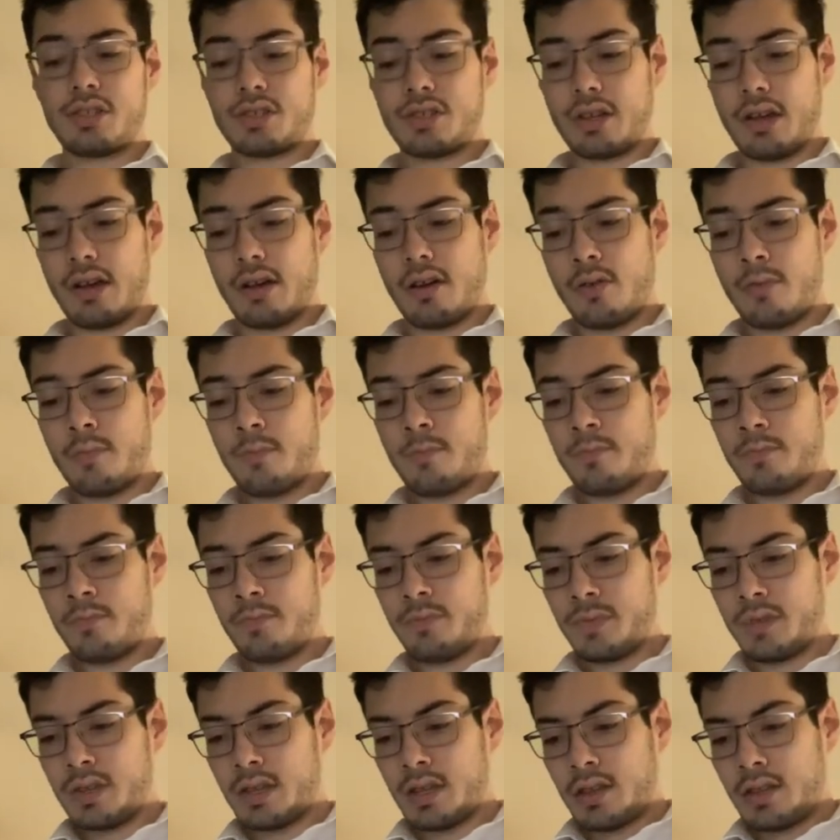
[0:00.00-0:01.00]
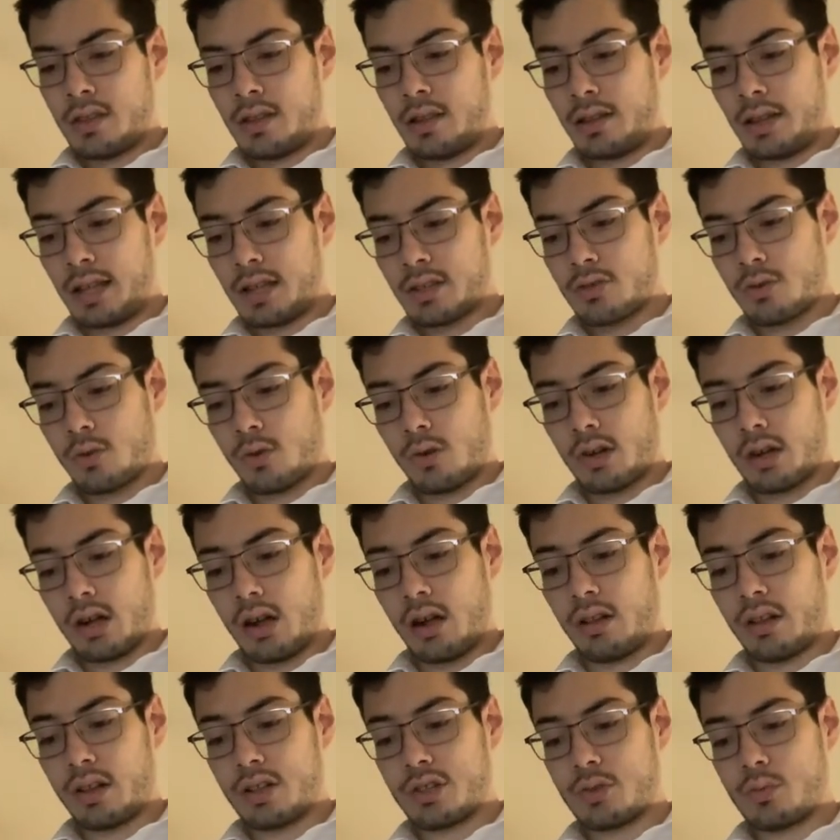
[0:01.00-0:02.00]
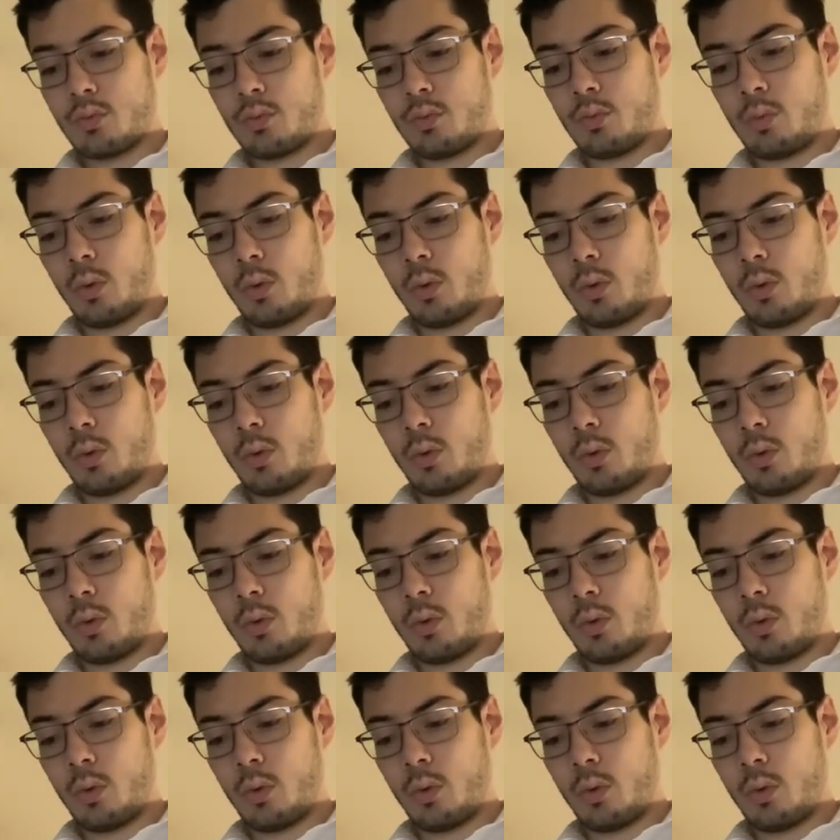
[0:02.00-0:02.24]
So the Electoral College